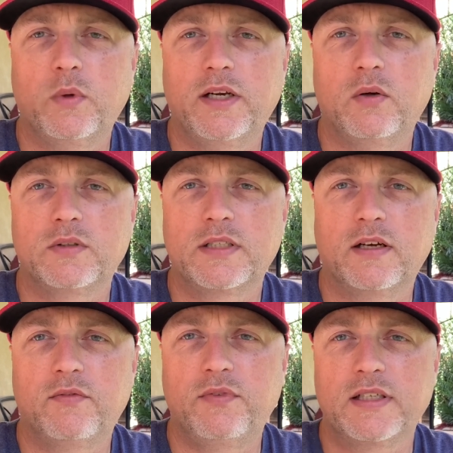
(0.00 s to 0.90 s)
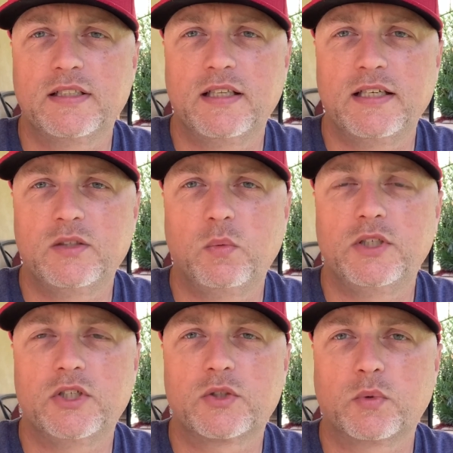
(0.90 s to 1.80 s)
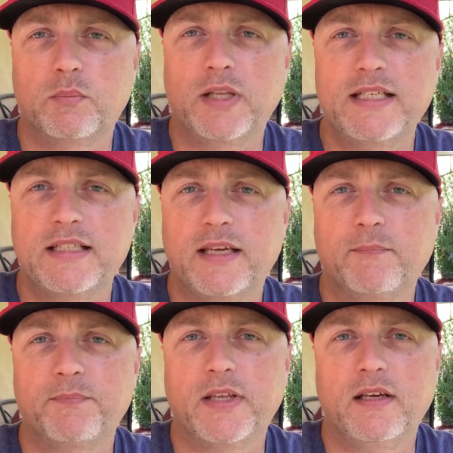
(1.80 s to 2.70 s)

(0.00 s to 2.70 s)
We don't fix these, we just replace them.